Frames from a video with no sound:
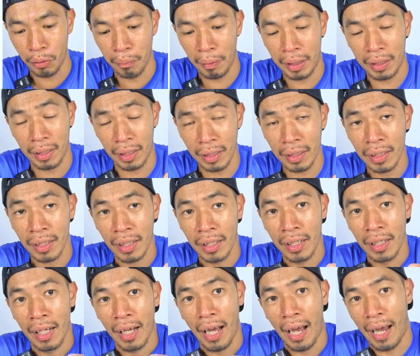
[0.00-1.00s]
make
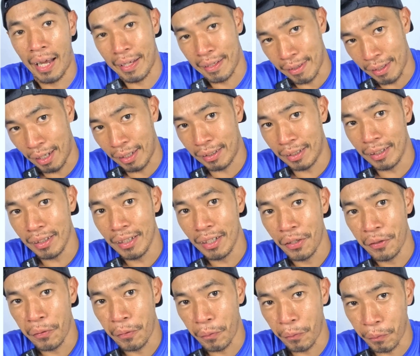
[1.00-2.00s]

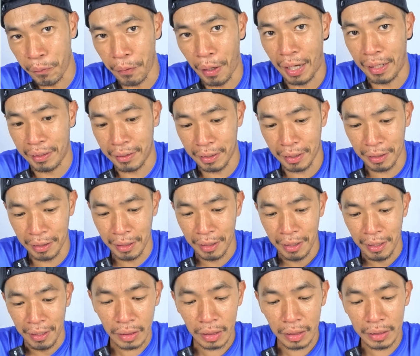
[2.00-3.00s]
another right turn.
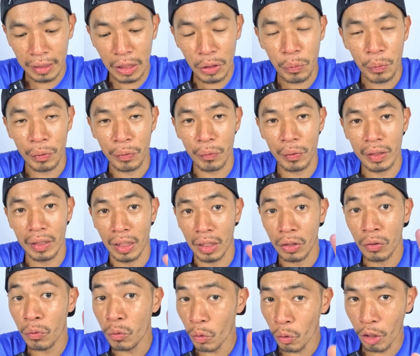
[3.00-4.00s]
Just between
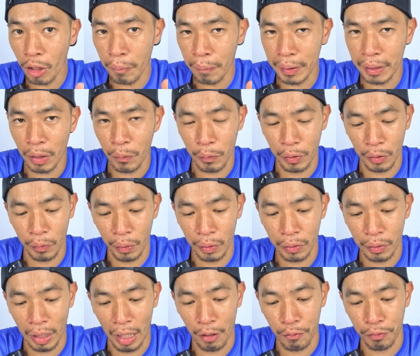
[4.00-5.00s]
the 2 km, we're going
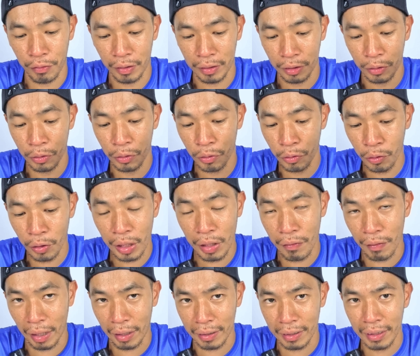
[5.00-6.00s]
to have 3
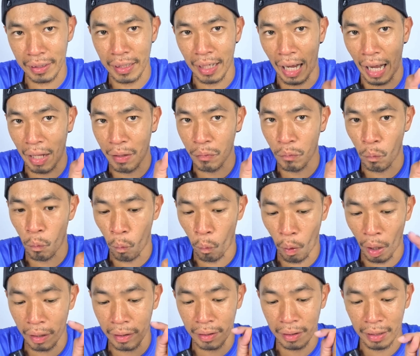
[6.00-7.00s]
right turn and
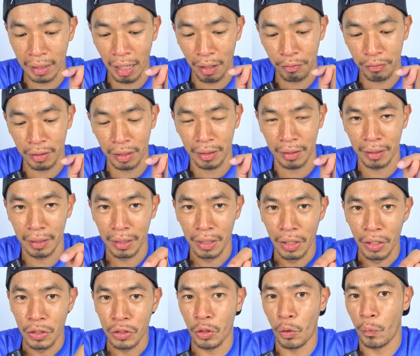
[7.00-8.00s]
1 left turn.
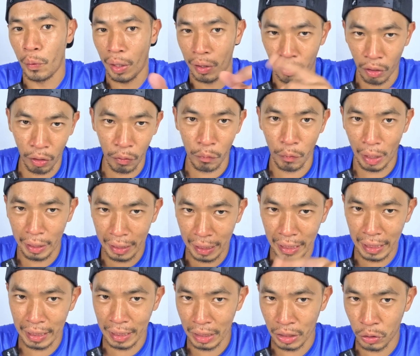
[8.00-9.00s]
So we are not
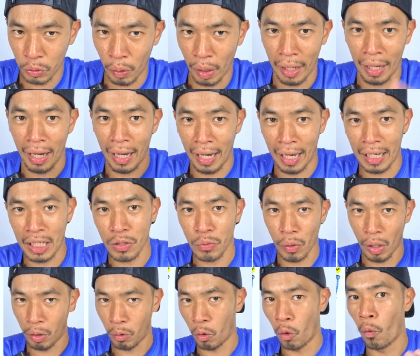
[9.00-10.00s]
running in a square. At least
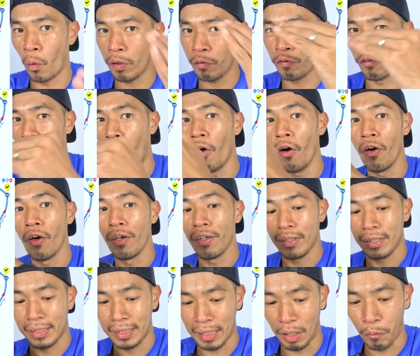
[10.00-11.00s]
we are going for
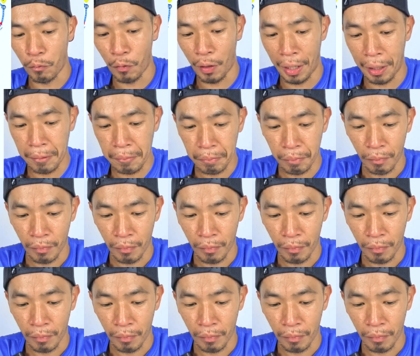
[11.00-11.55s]
somewhere.